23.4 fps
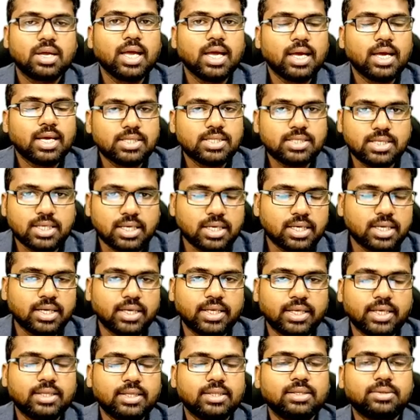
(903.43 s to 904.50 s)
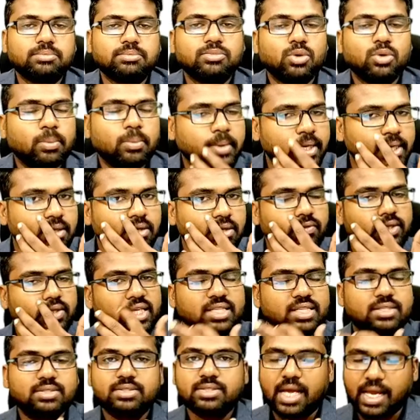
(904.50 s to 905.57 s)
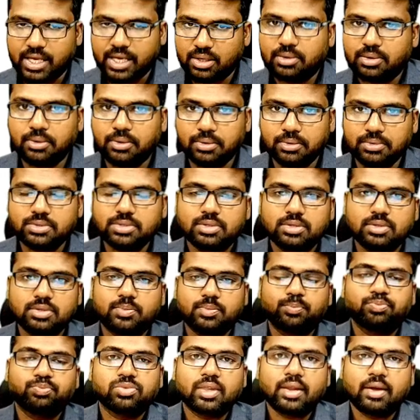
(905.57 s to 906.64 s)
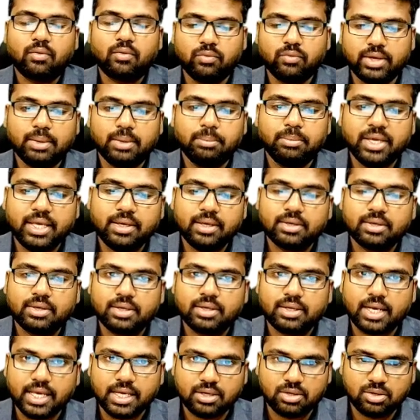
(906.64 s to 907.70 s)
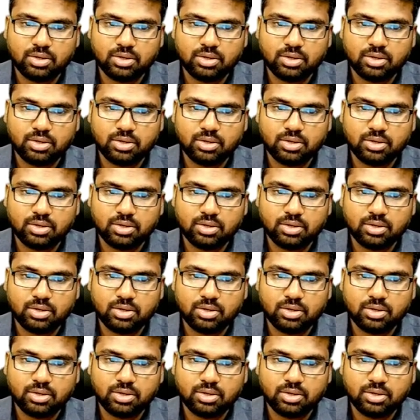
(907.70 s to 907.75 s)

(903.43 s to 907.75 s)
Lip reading: Generally the movement of these cyclones will be like